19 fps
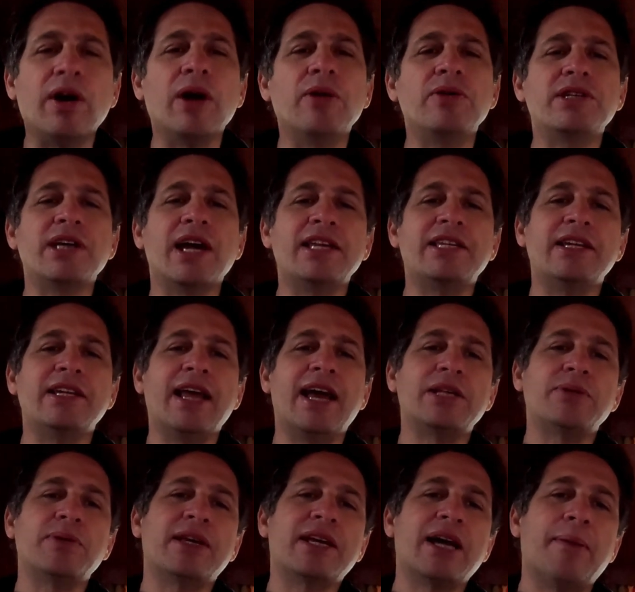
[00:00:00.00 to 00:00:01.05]
rotating
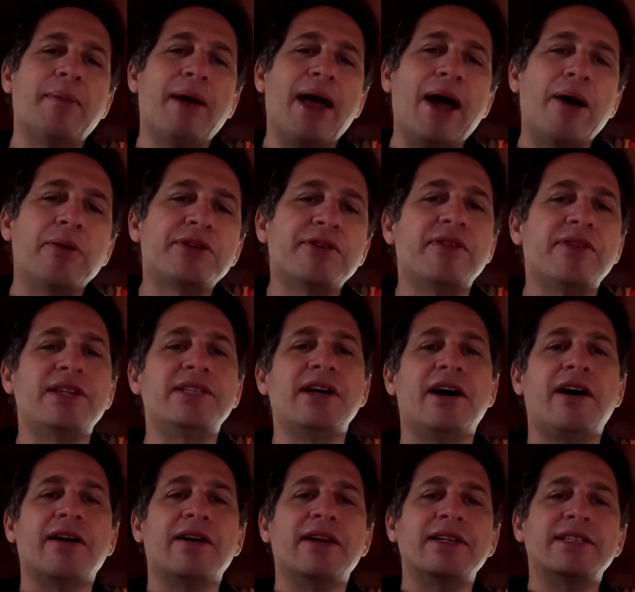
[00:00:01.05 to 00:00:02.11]
as we come out of the
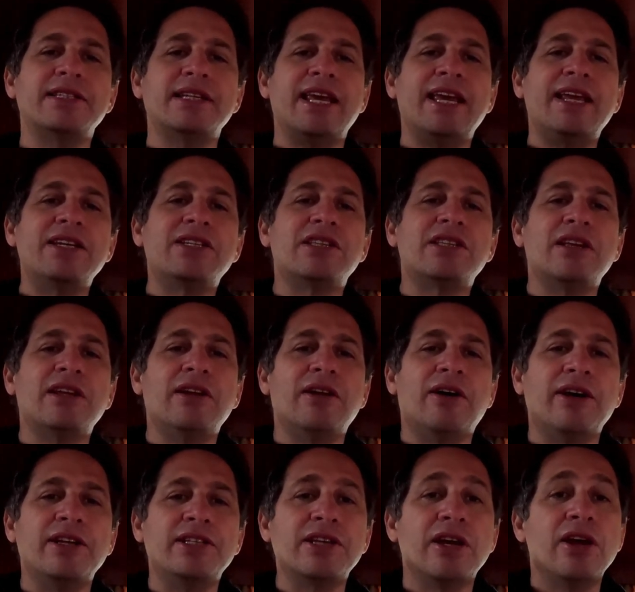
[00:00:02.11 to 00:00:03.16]
darkness into the
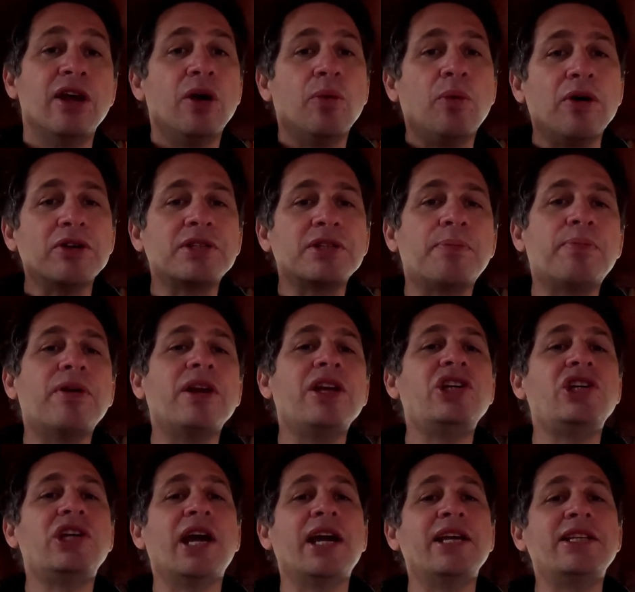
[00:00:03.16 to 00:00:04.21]
light, whilst
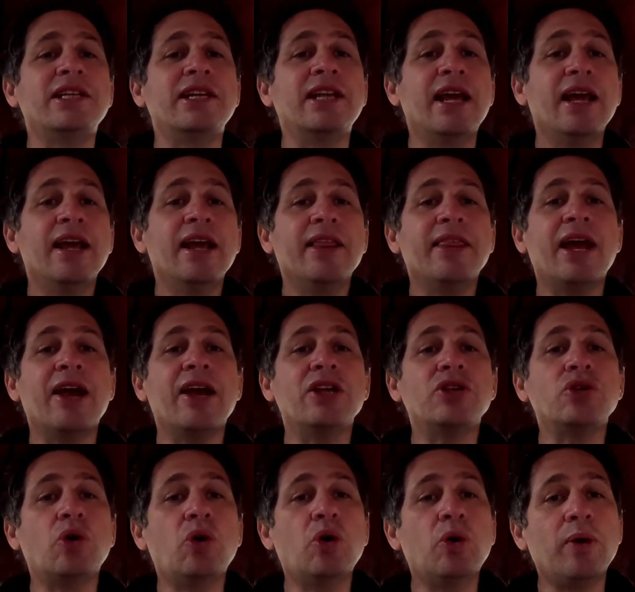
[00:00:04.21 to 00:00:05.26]
appreciating there
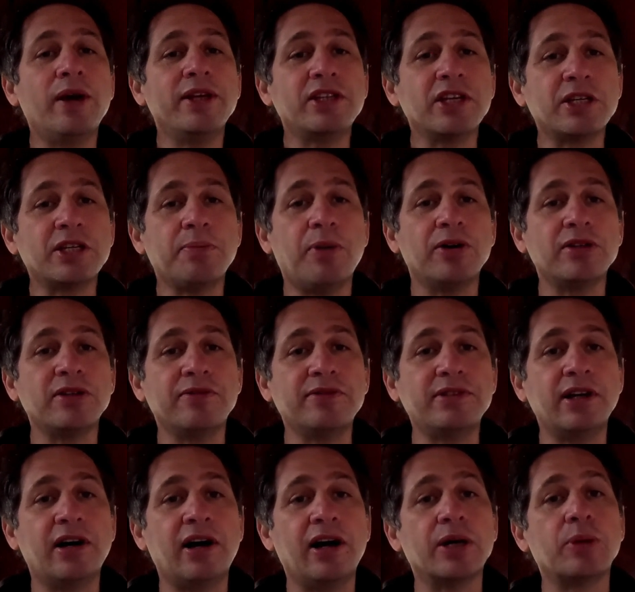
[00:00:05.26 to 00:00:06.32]
is always a spot of
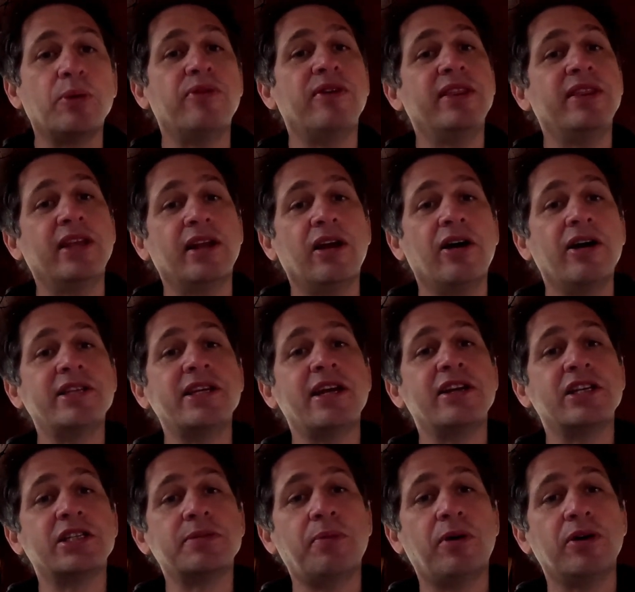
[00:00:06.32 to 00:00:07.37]
dark within the light
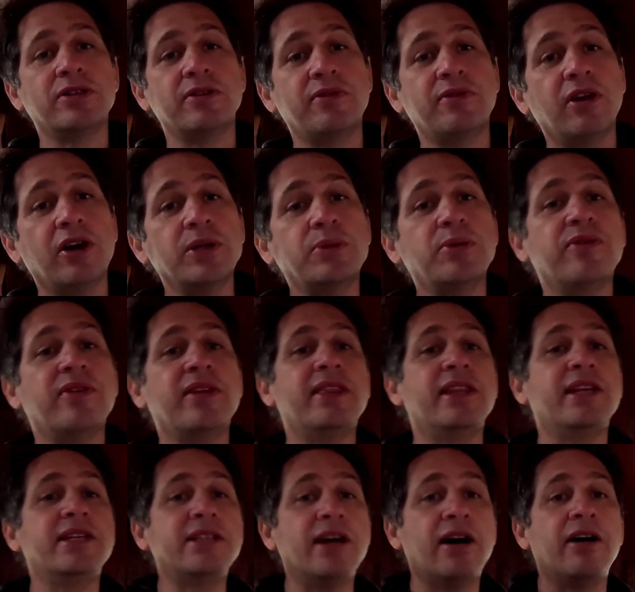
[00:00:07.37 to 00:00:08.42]
and a spot of light within
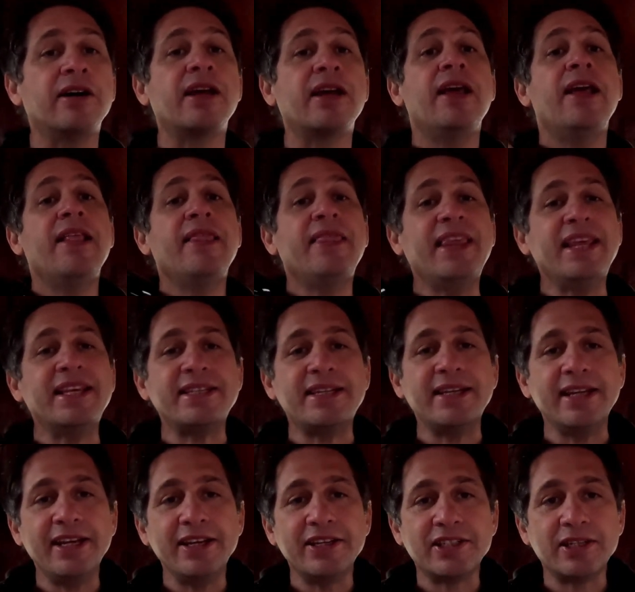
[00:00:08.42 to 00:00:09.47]
the dark. This
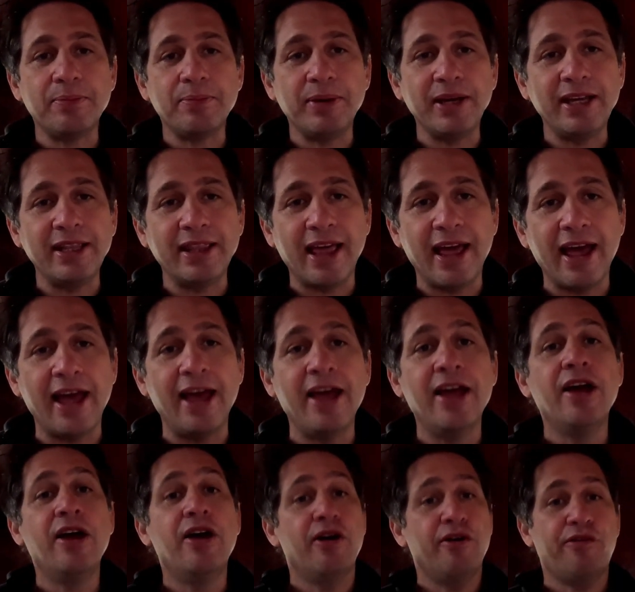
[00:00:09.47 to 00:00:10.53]
needs to be there
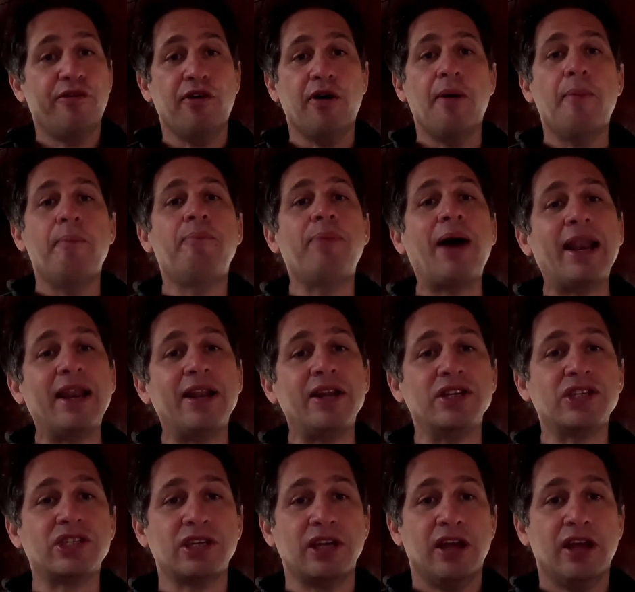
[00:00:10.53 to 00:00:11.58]
for
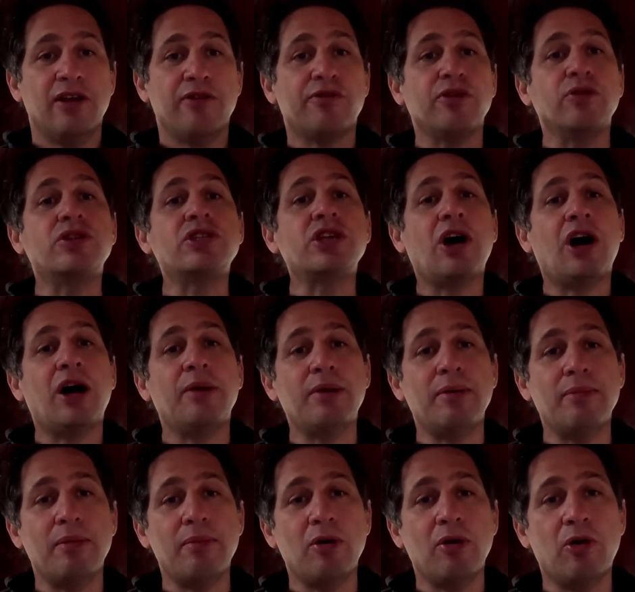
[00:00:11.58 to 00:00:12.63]
balance through time
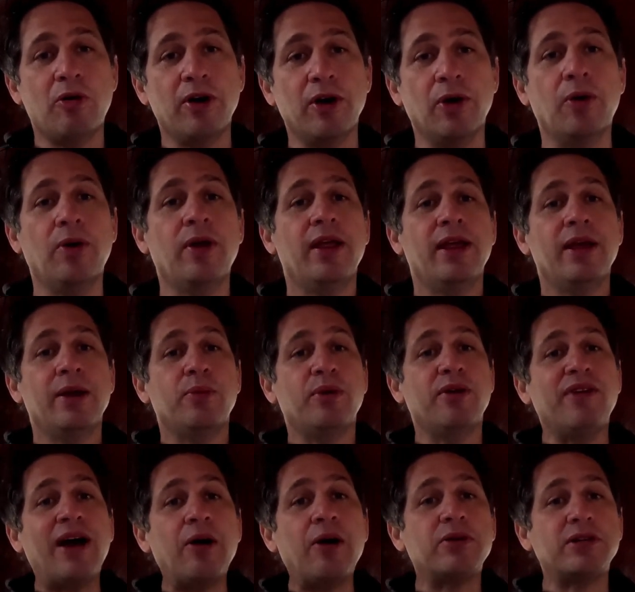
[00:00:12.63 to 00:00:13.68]
and memorial.
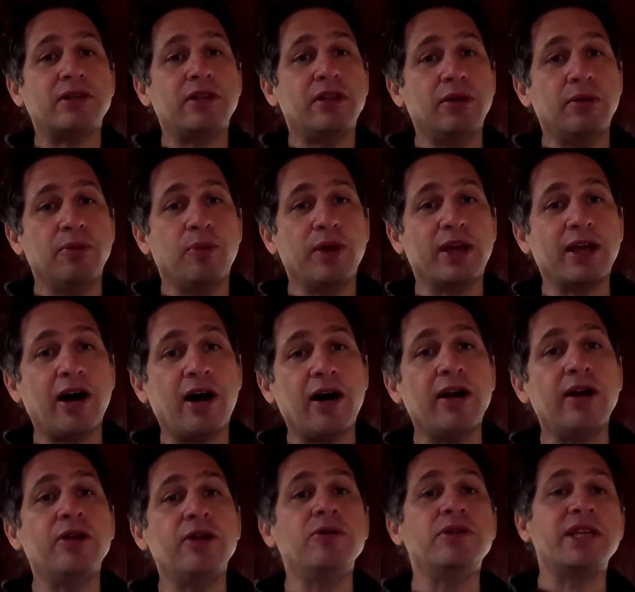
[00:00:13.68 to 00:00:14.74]
Without that, we
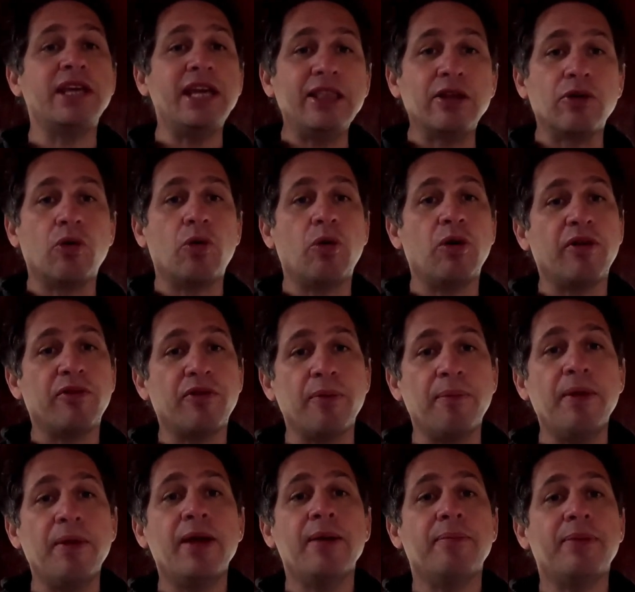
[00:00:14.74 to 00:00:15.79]
can't lose either or of
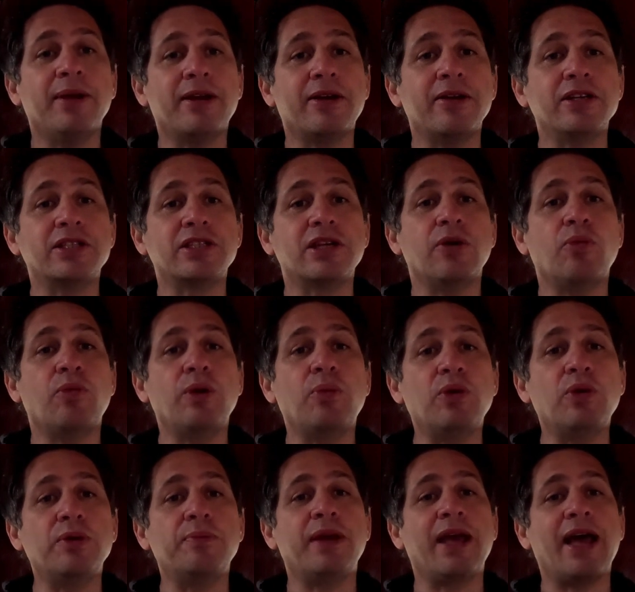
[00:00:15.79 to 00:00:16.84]
them because we
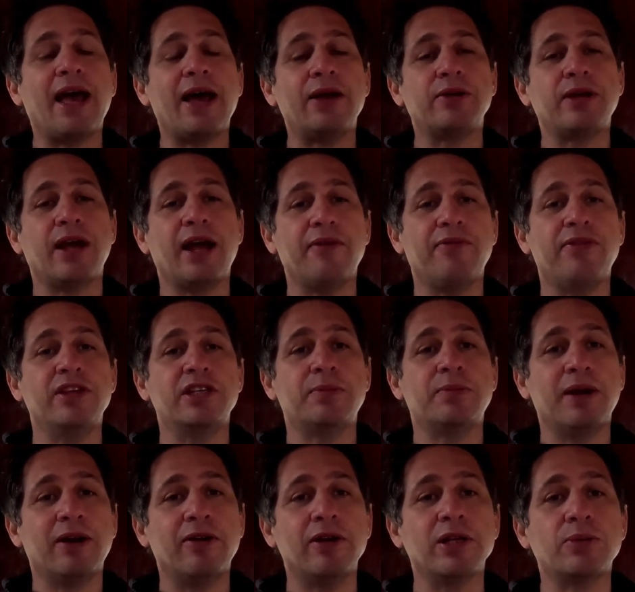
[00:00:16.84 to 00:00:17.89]
wouldn't be able to have the
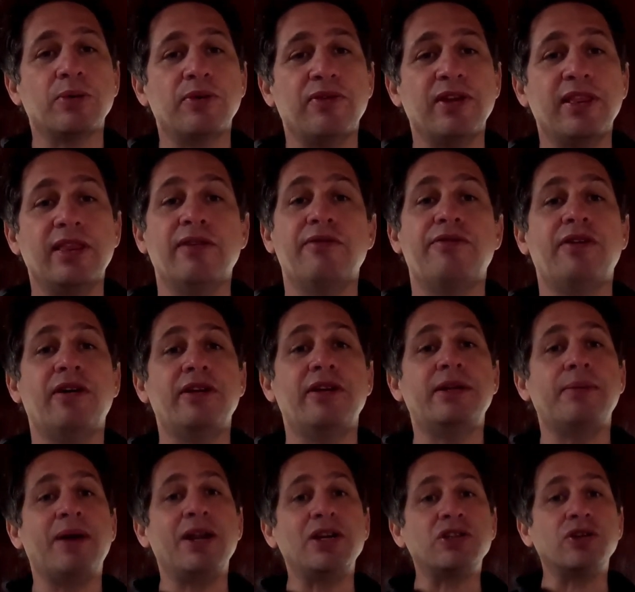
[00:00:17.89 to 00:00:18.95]
experience within the third
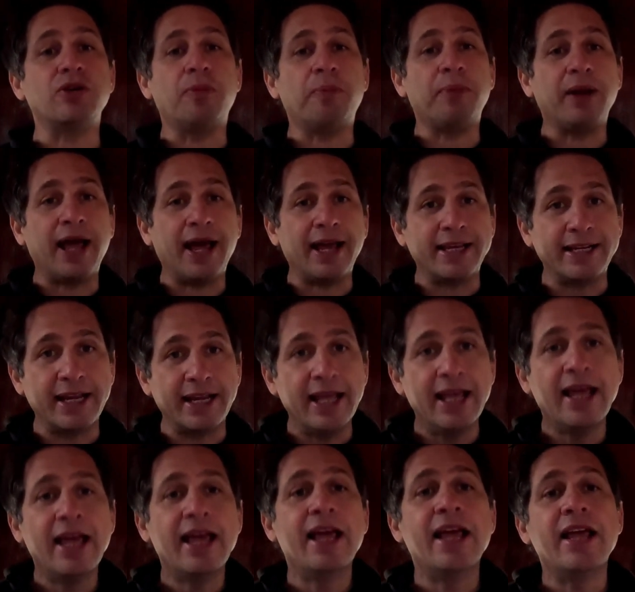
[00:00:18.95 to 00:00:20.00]
dimensional plane.
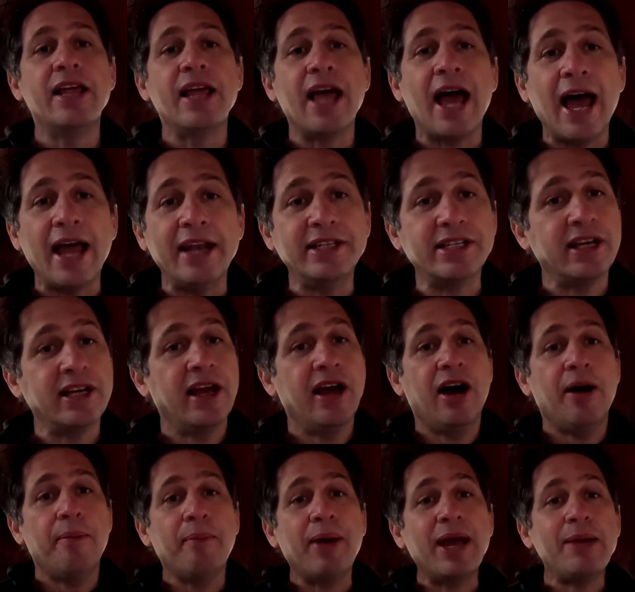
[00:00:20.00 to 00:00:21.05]
And
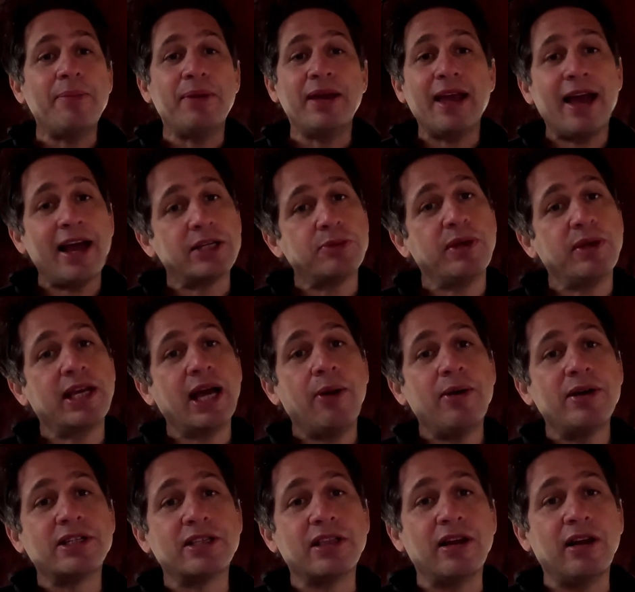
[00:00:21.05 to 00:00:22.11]
maybe as we go
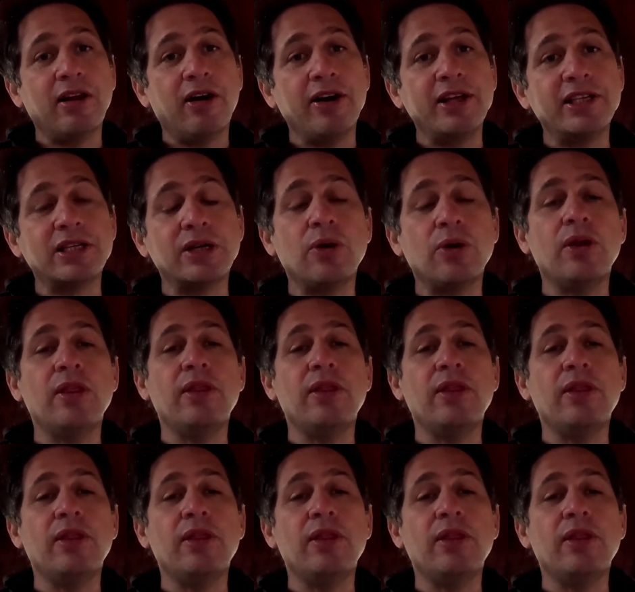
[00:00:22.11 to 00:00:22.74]
into the light,